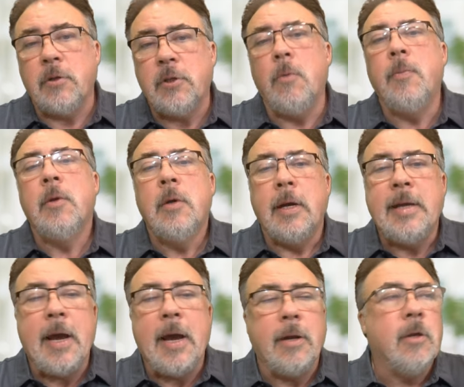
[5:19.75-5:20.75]
So
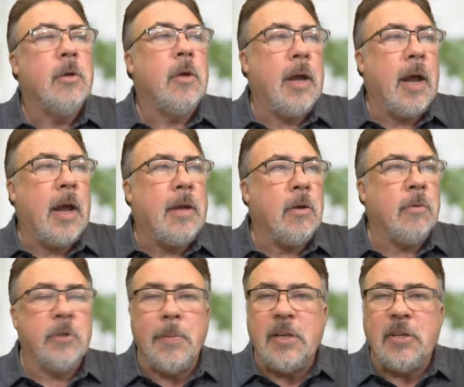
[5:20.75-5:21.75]
again, uh, uh, you
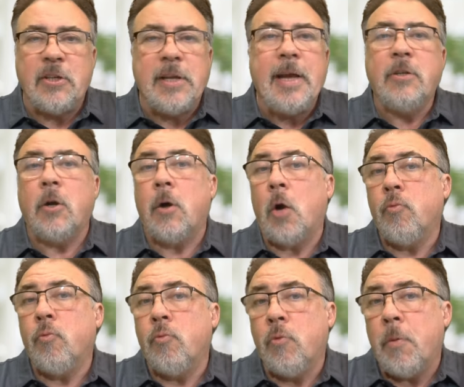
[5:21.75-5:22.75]
know, some of the states are,
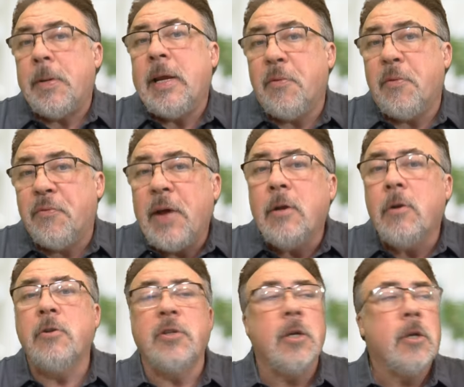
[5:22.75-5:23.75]
are repeat
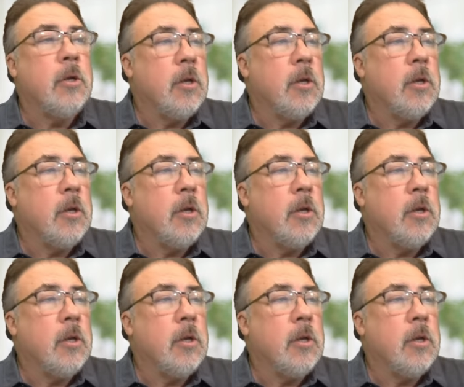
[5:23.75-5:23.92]
offenders.